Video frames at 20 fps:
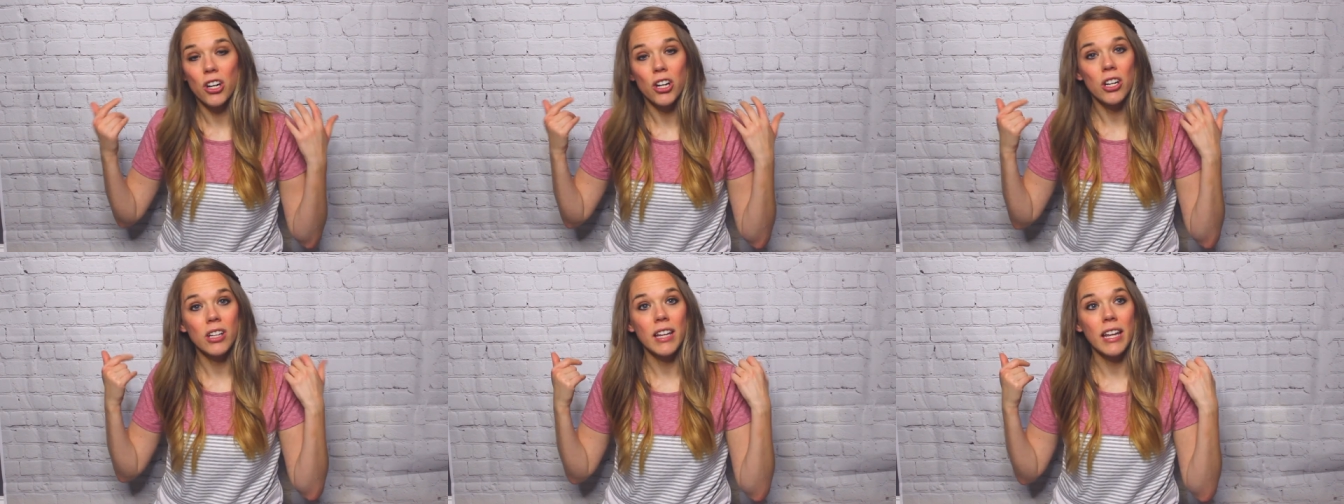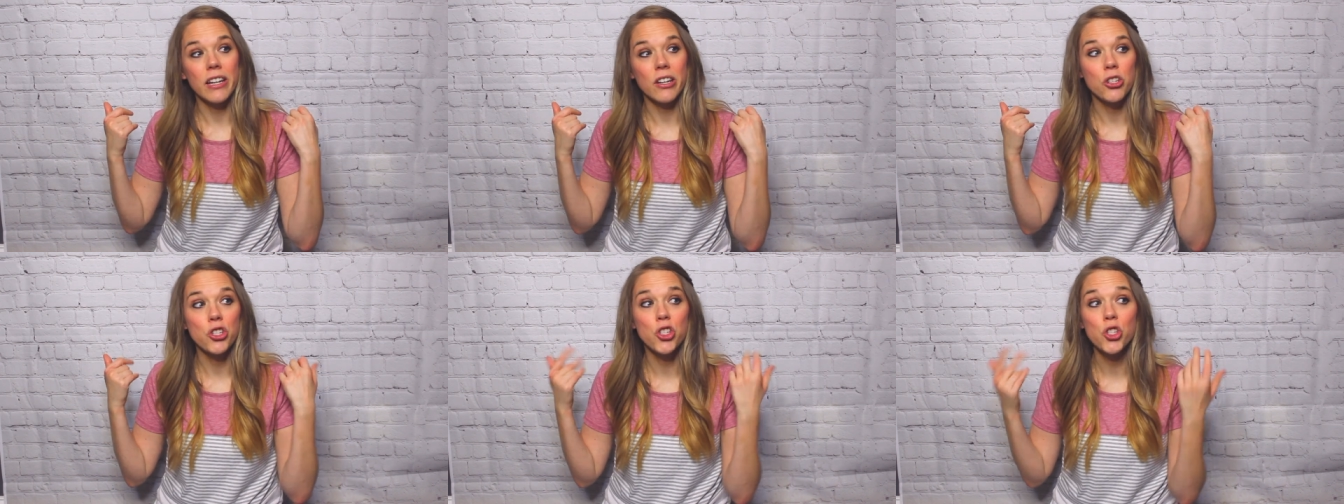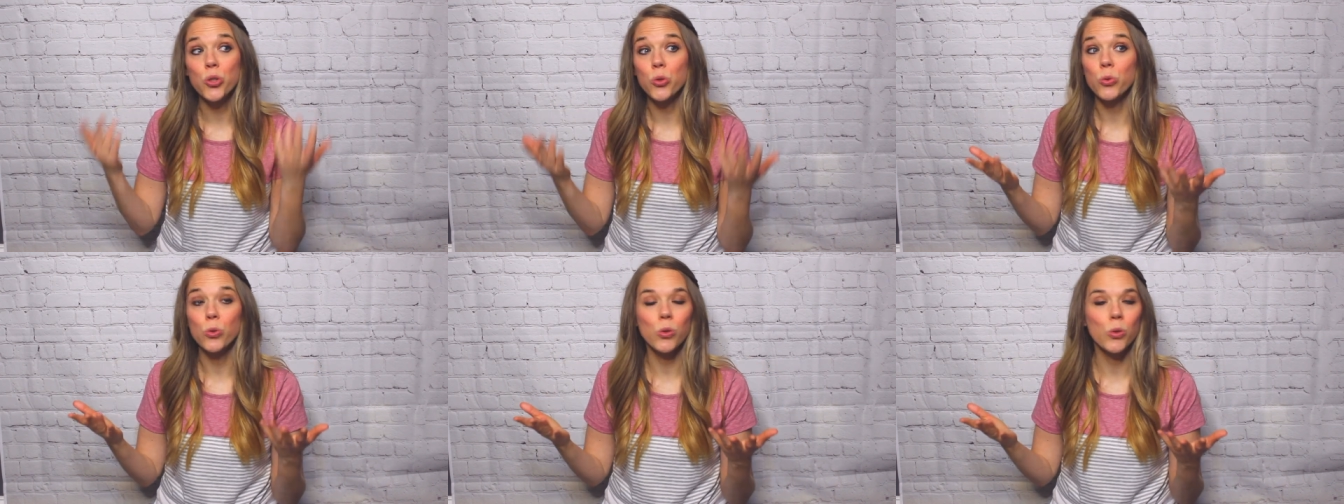her like a
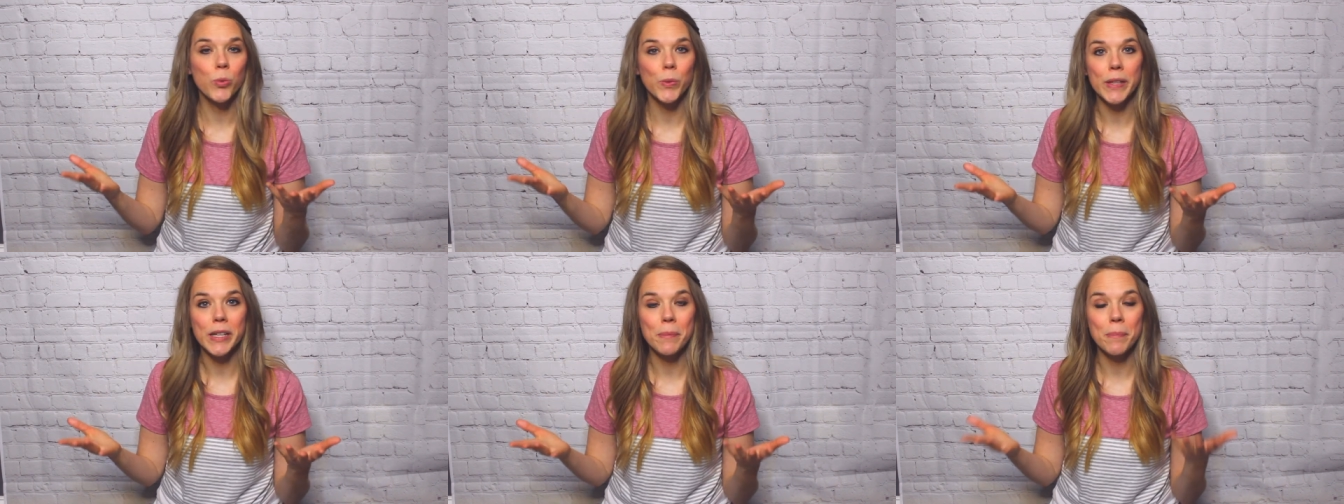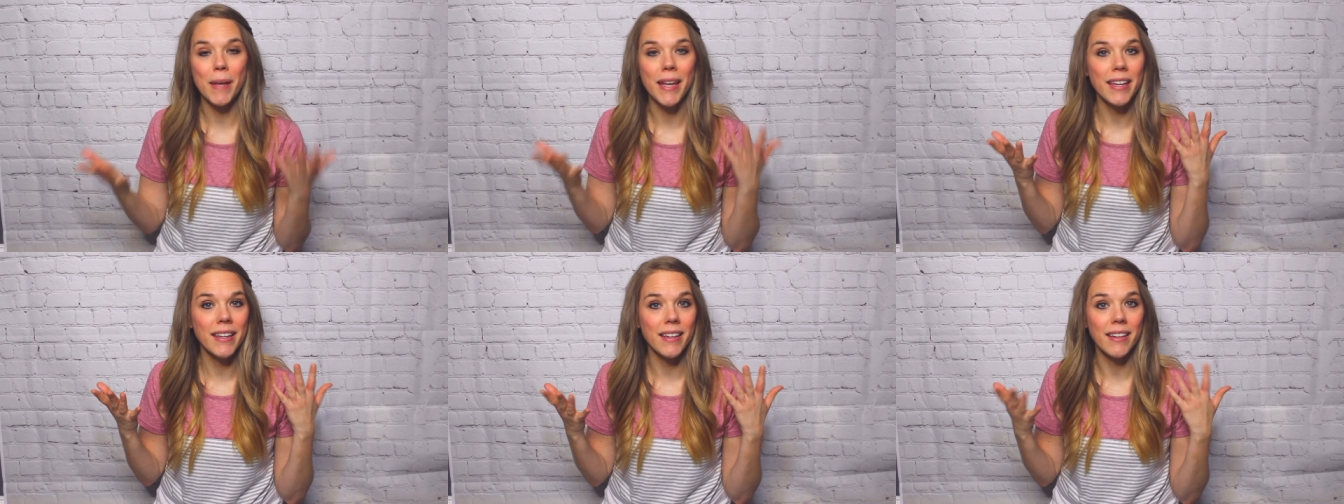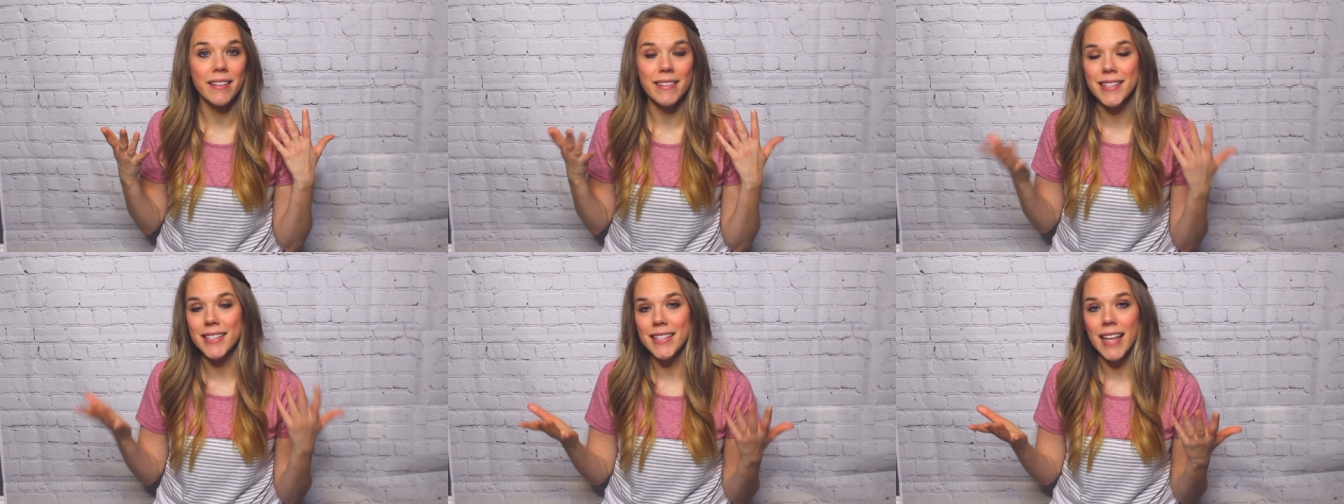jewelry
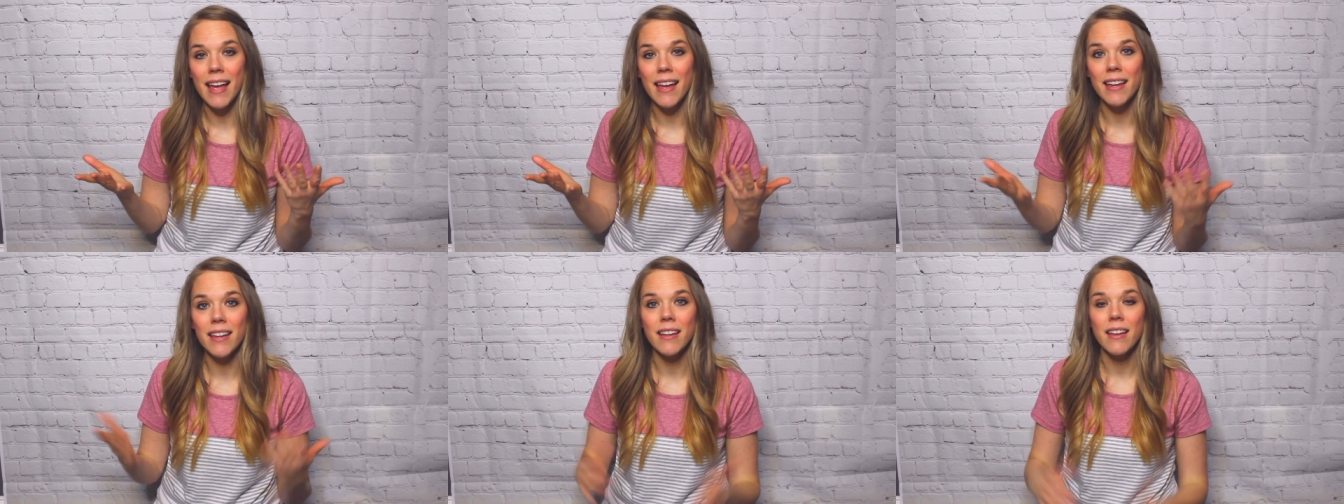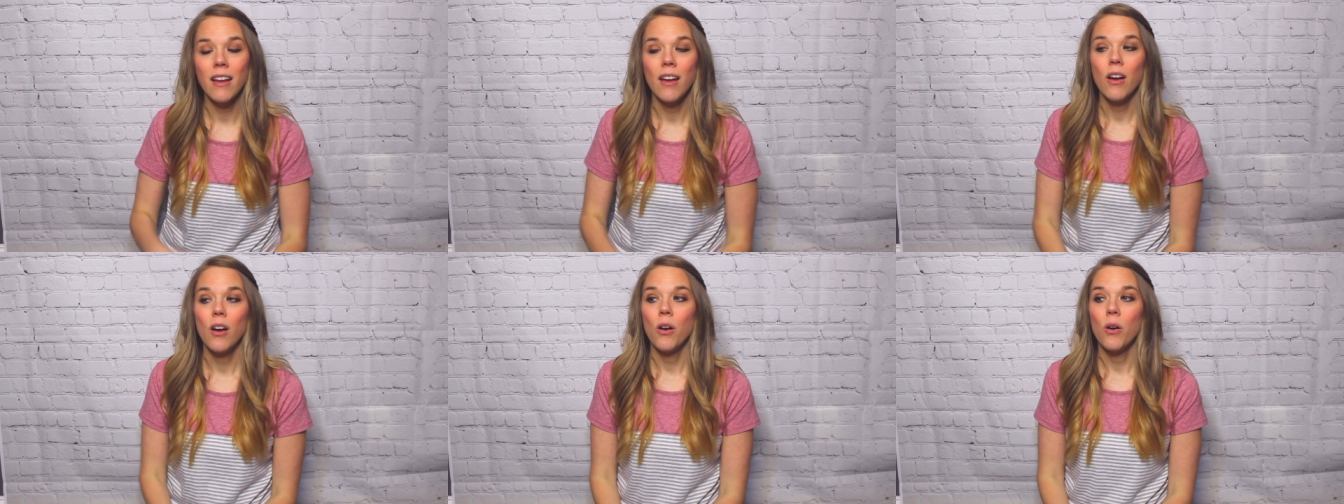making set